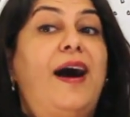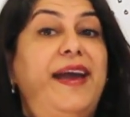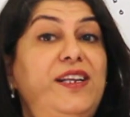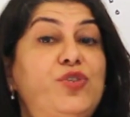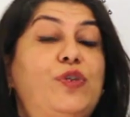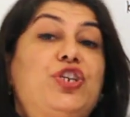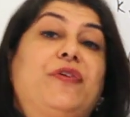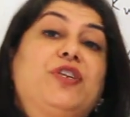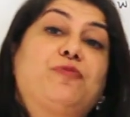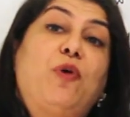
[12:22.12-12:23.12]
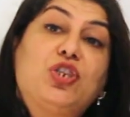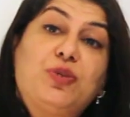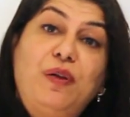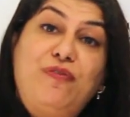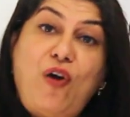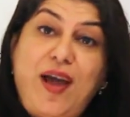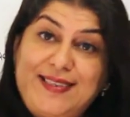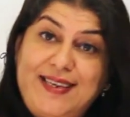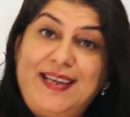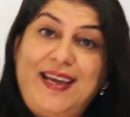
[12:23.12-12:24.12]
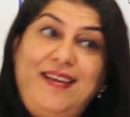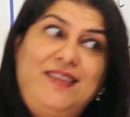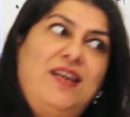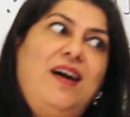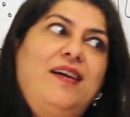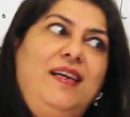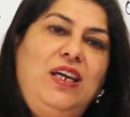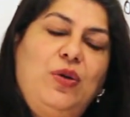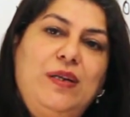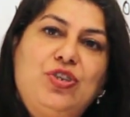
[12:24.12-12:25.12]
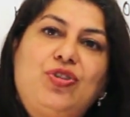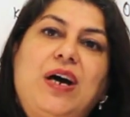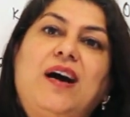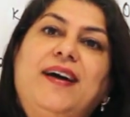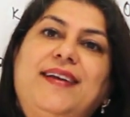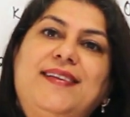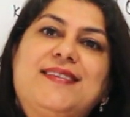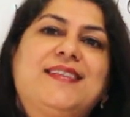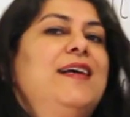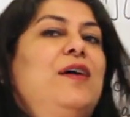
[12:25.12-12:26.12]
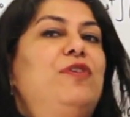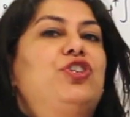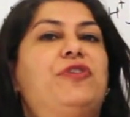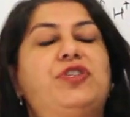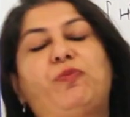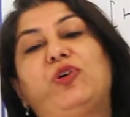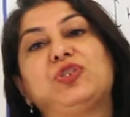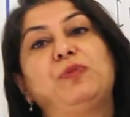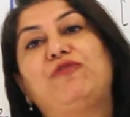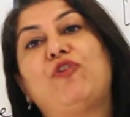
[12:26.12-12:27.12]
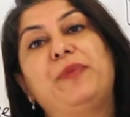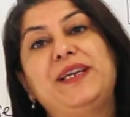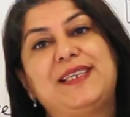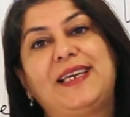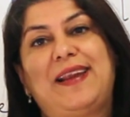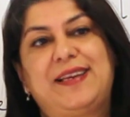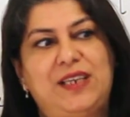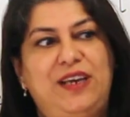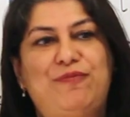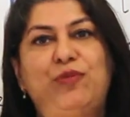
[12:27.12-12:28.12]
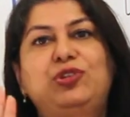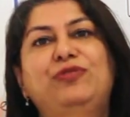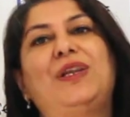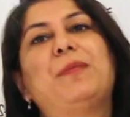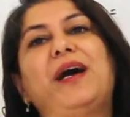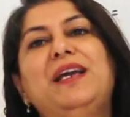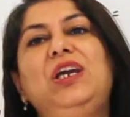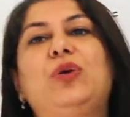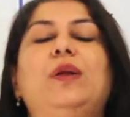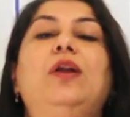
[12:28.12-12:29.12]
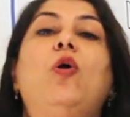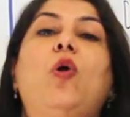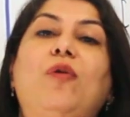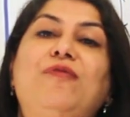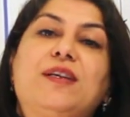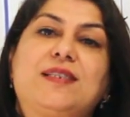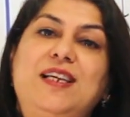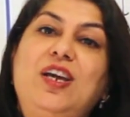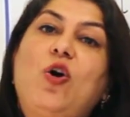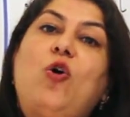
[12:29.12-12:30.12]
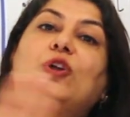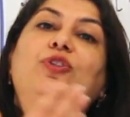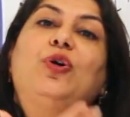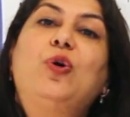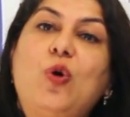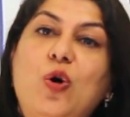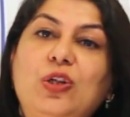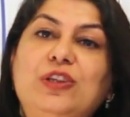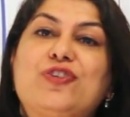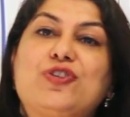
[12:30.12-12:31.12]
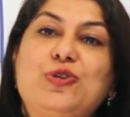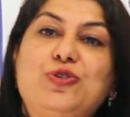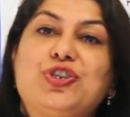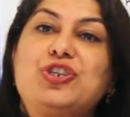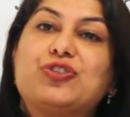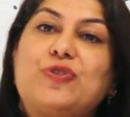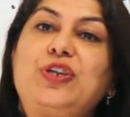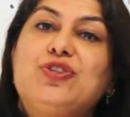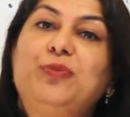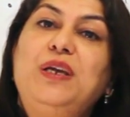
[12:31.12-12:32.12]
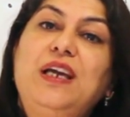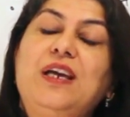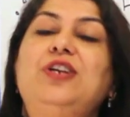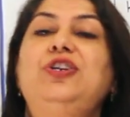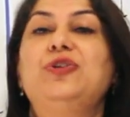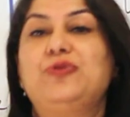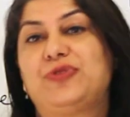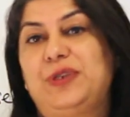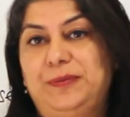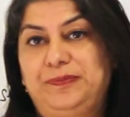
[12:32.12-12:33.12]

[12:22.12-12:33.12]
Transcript: ions which are responsible for acidic character are equal to the ions which are responsible for basic character, if both of them are equal, obviously, on the whole, the solution is going to be neutral.